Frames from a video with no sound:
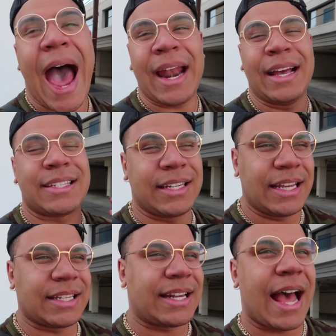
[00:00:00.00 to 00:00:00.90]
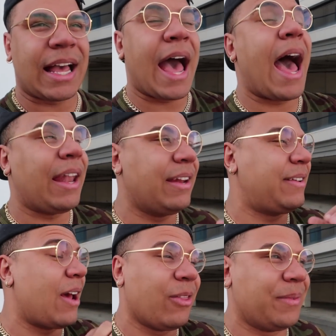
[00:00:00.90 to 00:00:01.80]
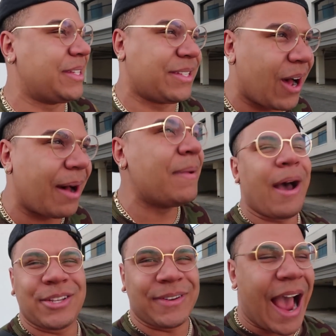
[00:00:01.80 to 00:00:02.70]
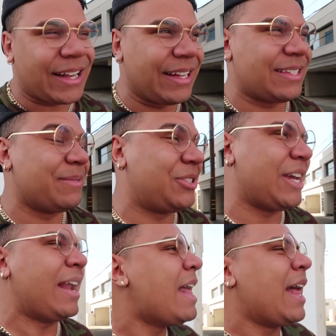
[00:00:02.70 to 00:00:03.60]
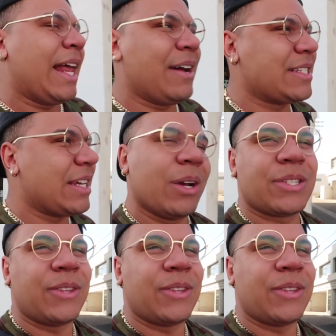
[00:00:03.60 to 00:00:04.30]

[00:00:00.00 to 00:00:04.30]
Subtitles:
had a sneeze attack. I had to tell them to stop. I was reacting to some shit. And I was like, yo,